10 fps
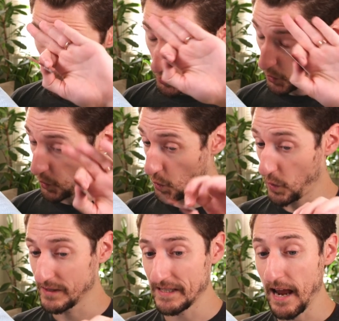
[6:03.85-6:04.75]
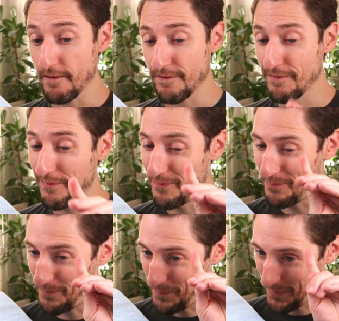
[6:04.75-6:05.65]
Whew, safe.
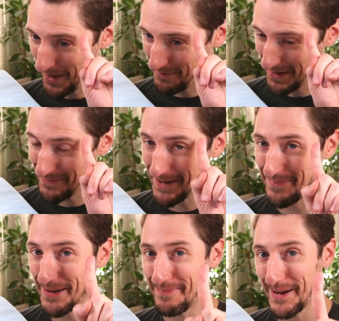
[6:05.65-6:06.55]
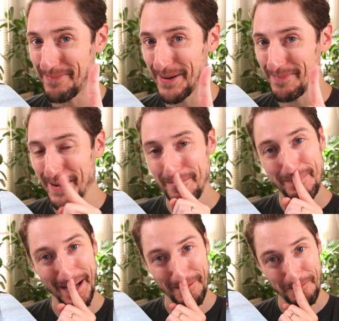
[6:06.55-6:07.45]
But, but, but, but, but, but,
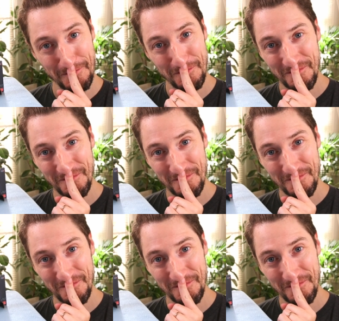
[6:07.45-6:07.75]
but, but.